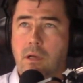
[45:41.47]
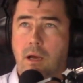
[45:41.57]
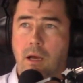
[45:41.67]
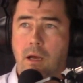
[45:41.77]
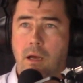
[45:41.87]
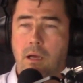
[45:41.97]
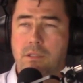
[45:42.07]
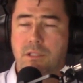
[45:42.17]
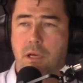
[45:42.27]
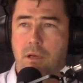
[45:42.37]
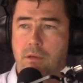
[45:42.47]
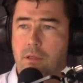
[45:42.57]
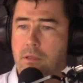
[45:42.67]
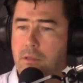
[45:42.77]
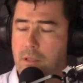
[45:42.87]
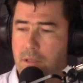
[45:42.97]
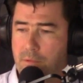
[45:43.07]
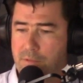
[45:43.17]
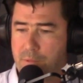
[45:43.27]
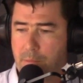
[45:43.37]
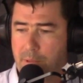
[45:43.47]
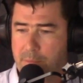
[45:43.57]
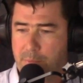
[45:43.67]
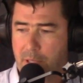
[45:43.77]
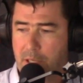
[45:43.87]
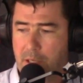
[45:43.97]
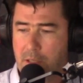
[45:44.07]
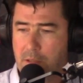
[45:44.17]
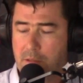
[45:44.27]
Uh, so it would have probably been.